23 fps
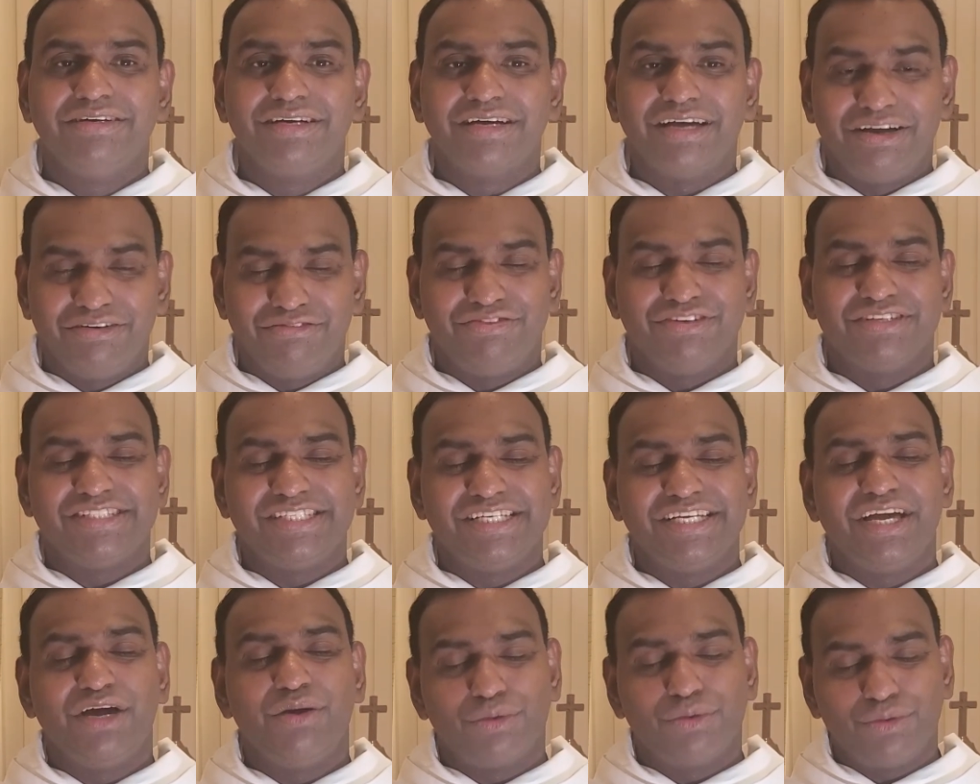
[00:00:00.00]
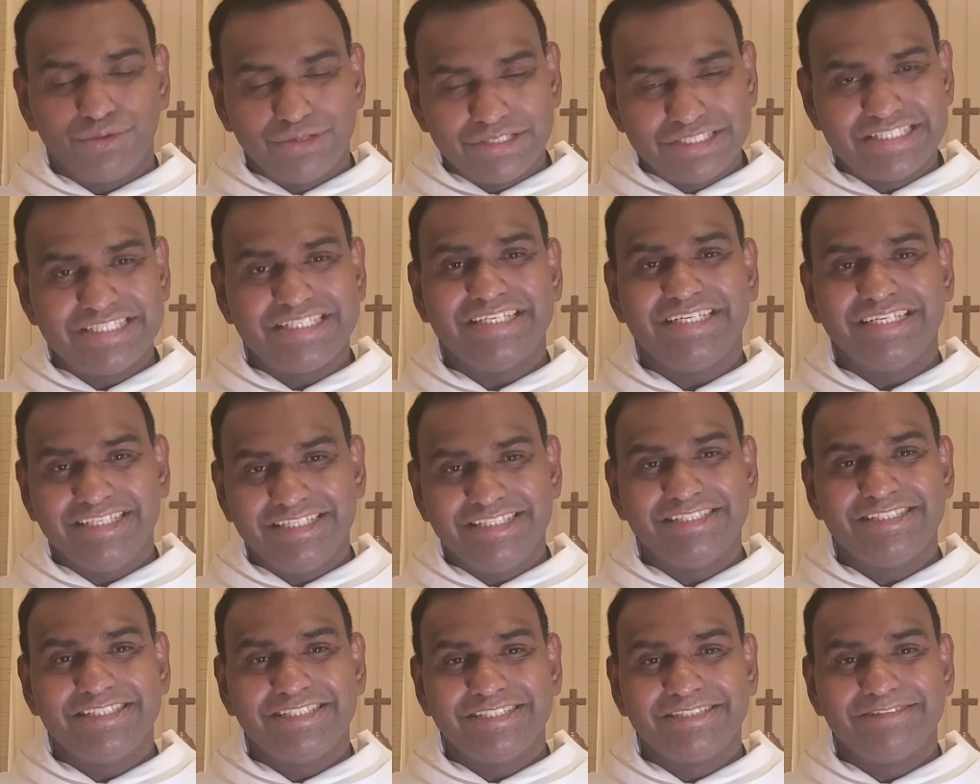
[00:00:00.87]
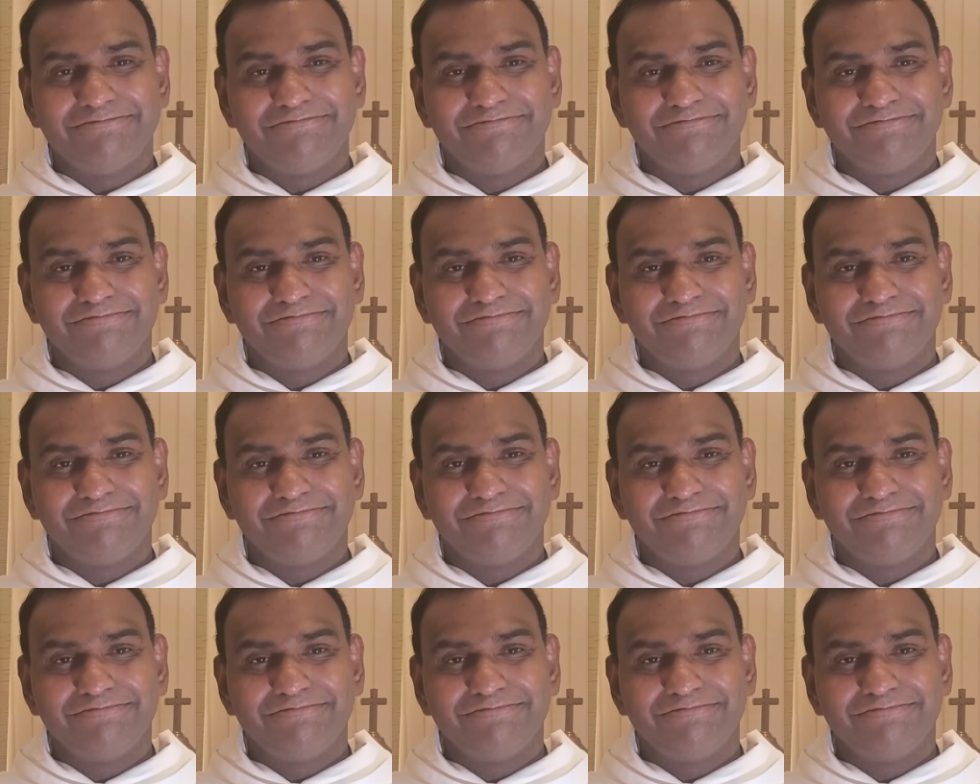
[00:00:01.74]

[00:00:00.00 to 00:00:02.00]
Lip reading: confessing our own sins